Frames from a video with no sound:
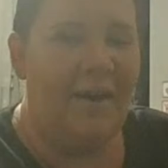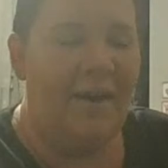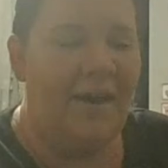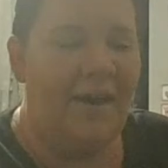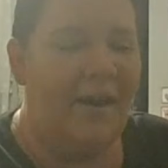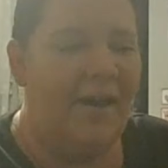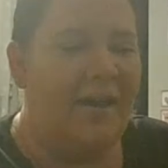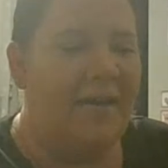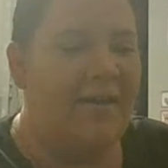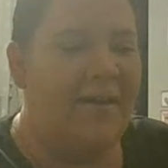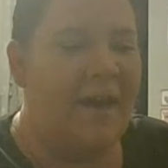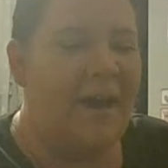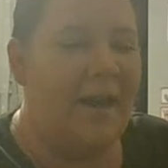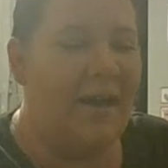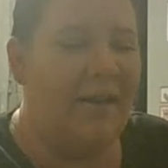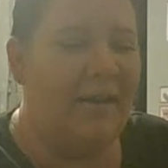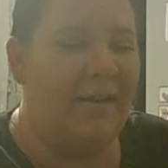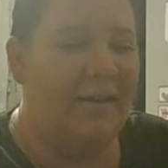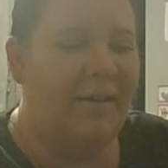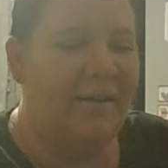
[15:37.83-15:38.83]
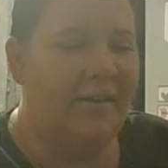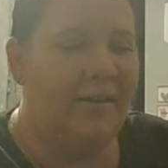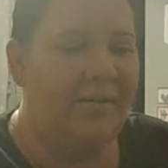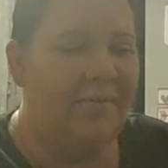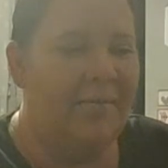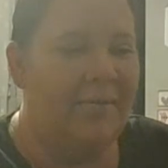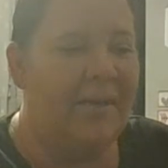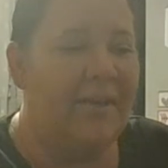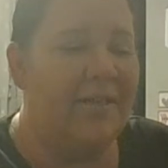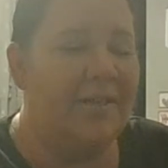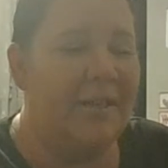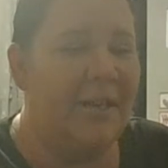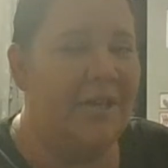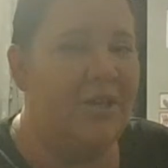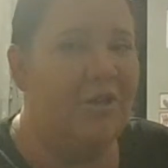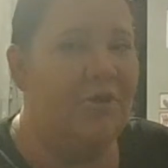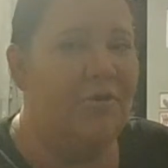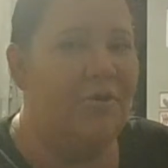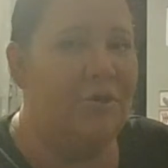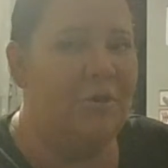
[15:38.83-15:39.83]
And I died because I
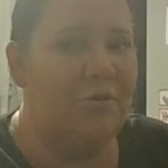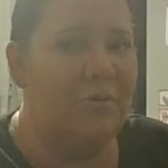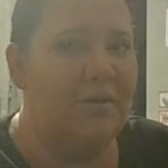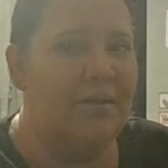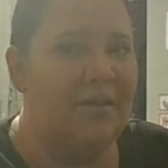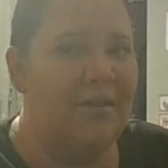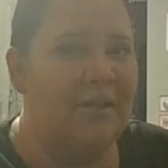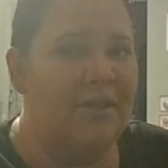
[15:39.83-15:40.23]
knew she was